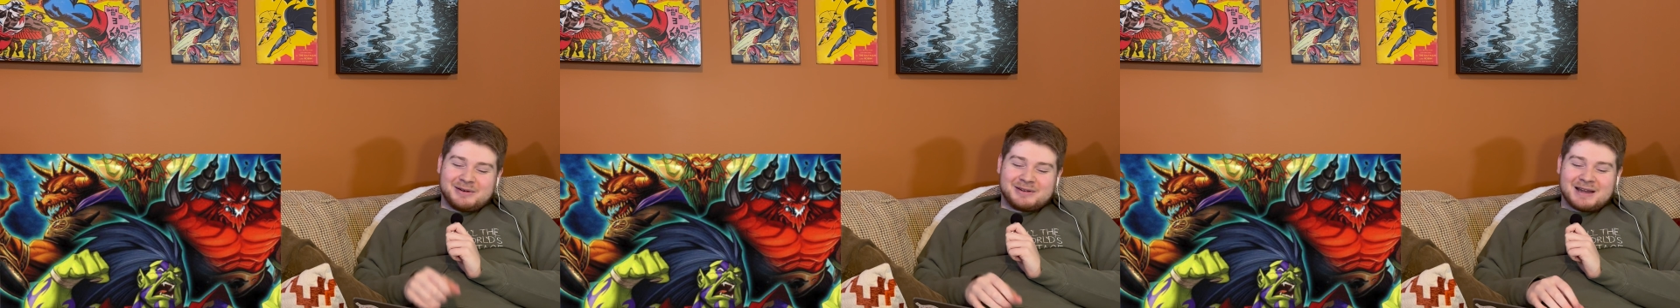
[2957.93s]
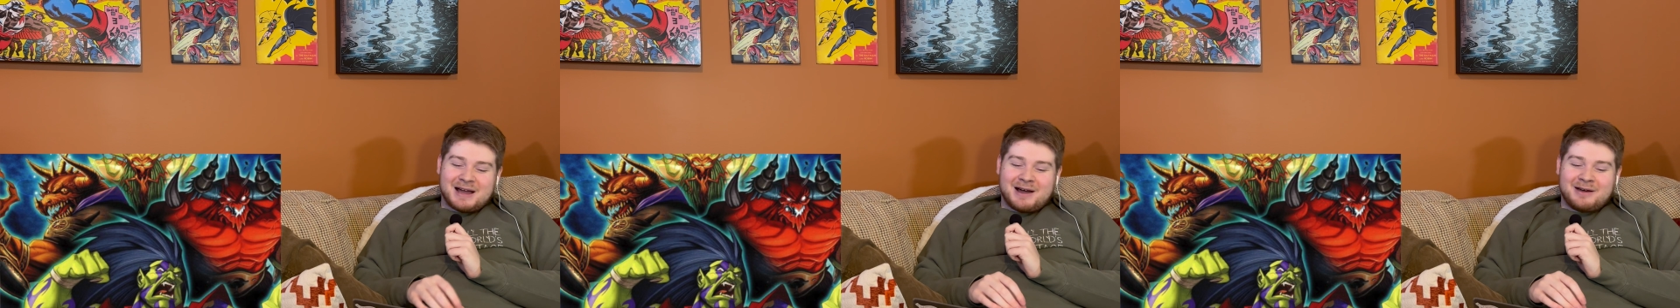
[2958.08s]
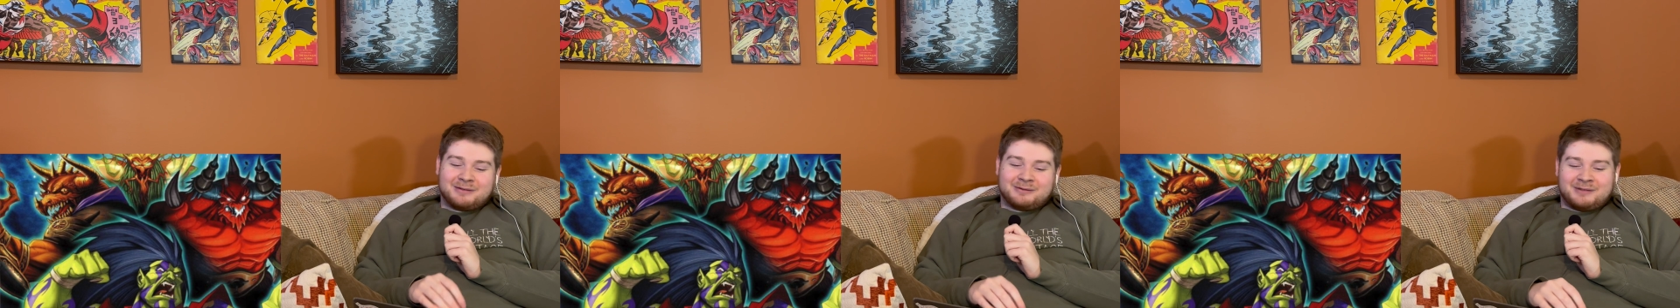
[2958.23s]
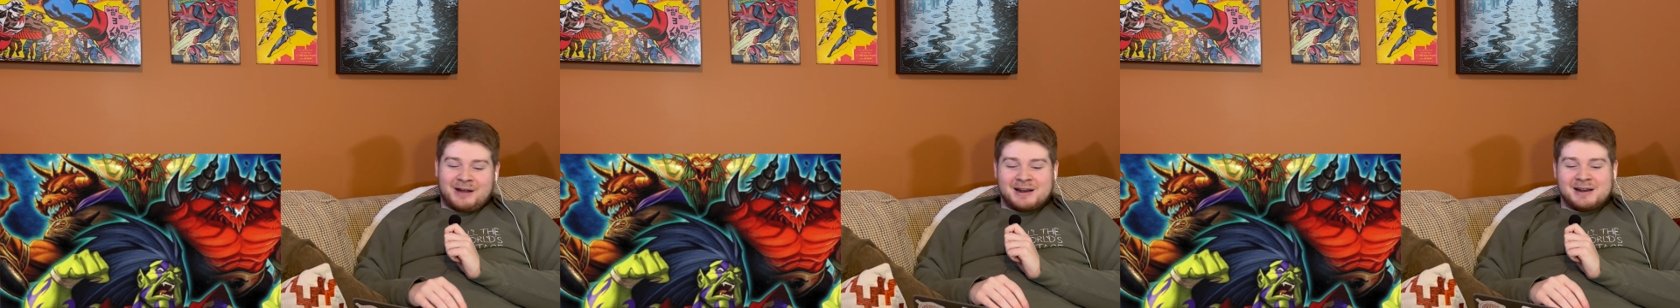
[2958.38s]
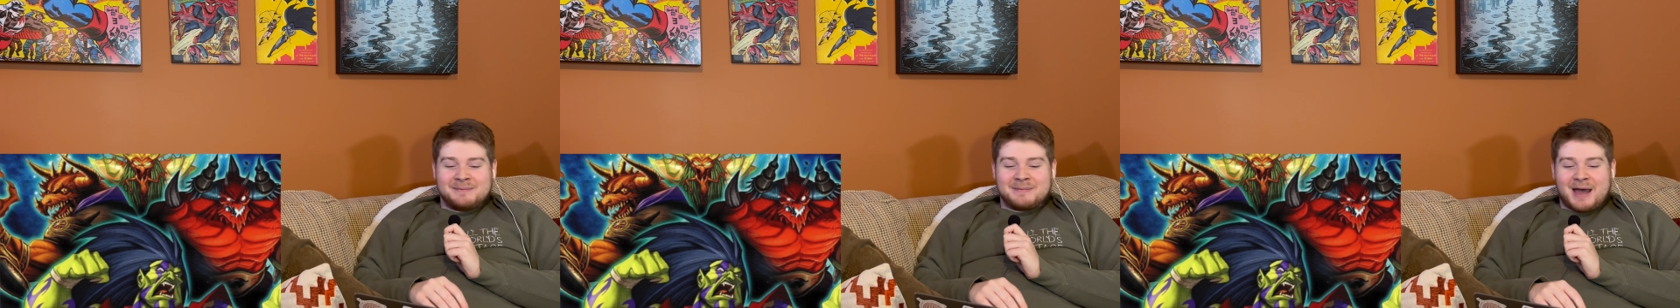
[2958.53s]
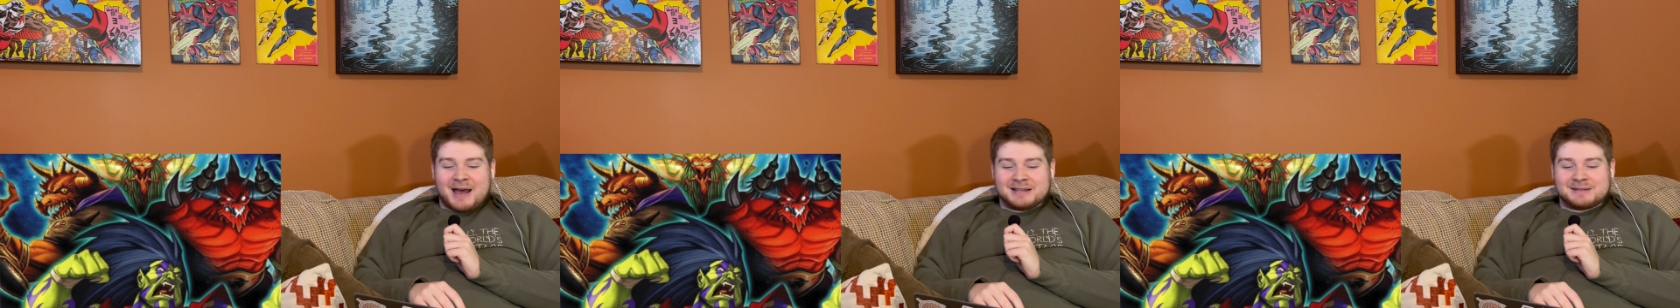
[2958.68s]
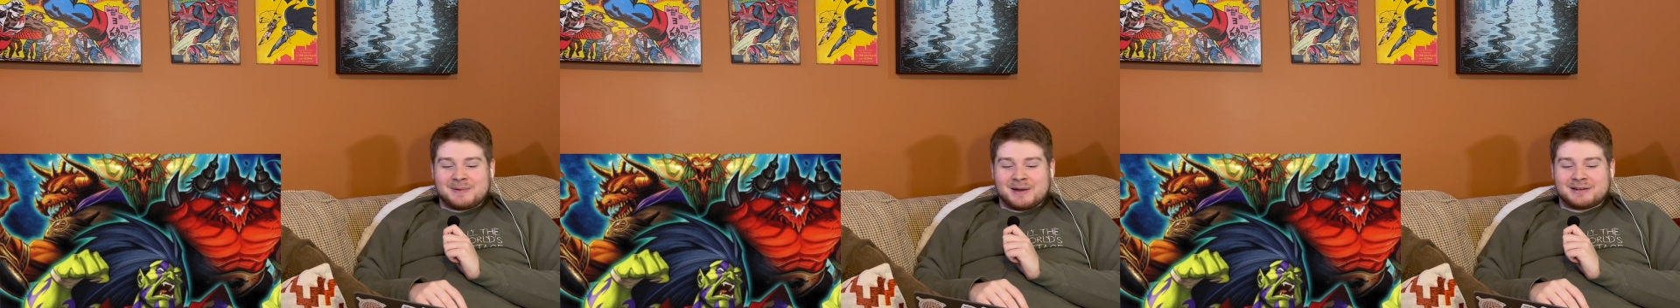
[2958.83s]
I wrote down
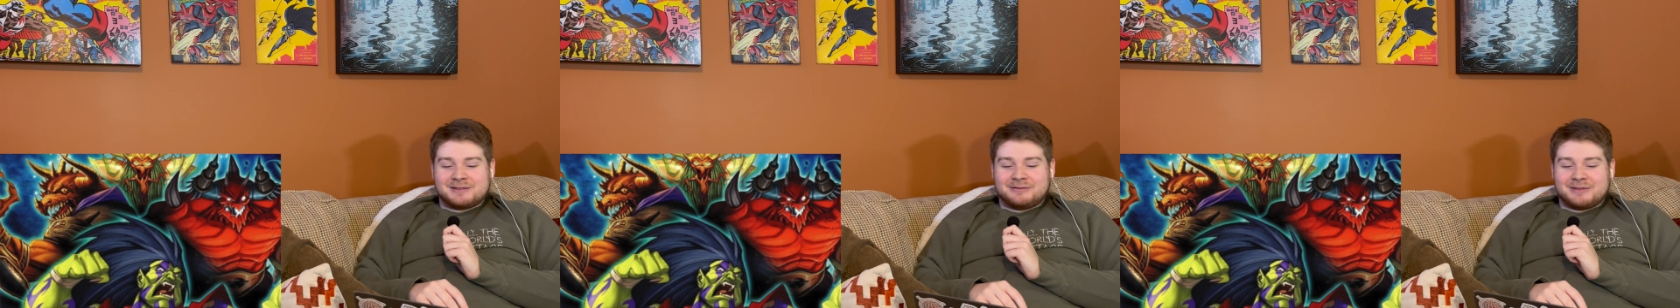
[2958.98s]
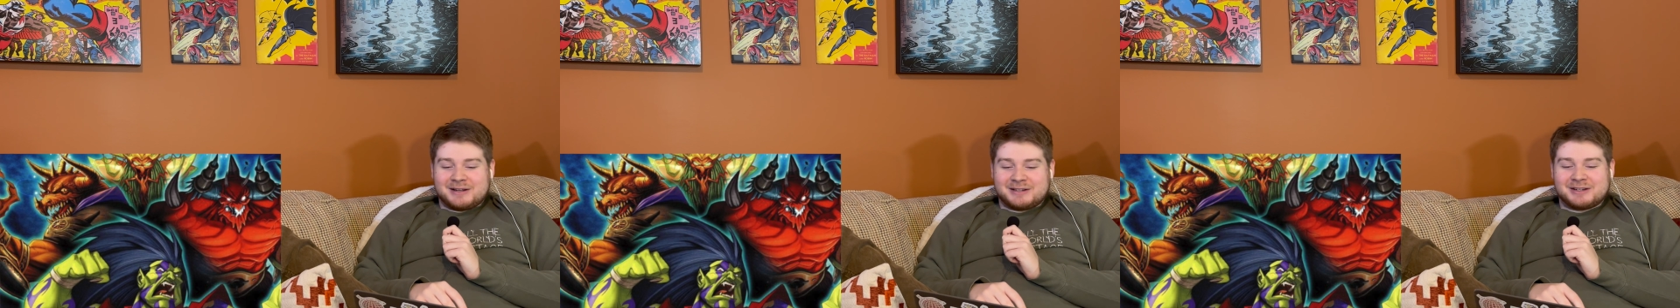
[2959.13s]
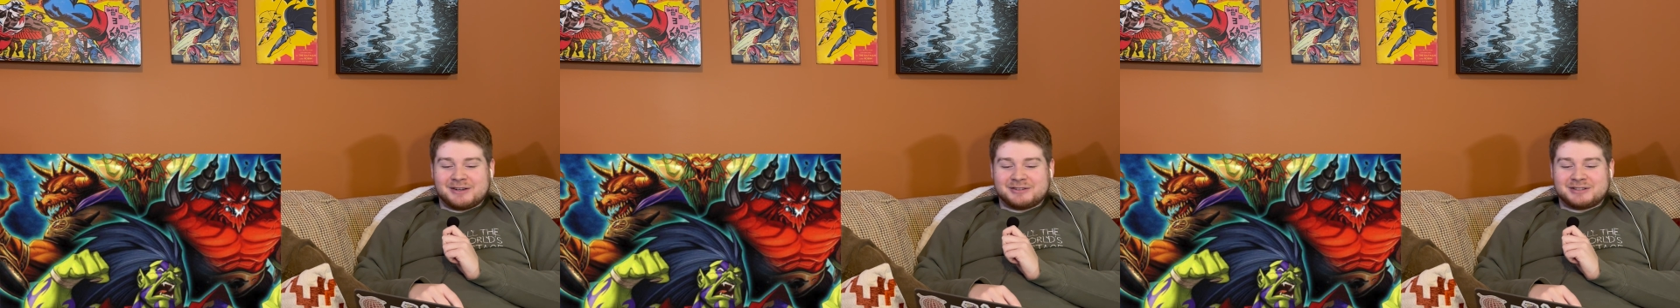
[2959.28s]
random aspect